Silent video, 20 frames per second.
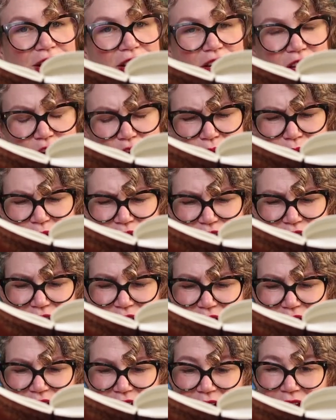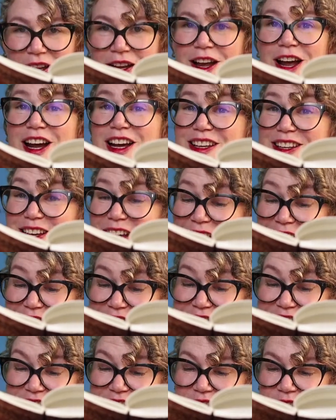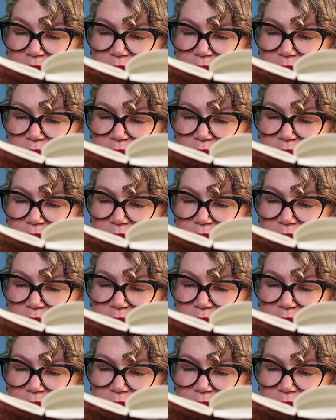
"Who was it?" "Guess."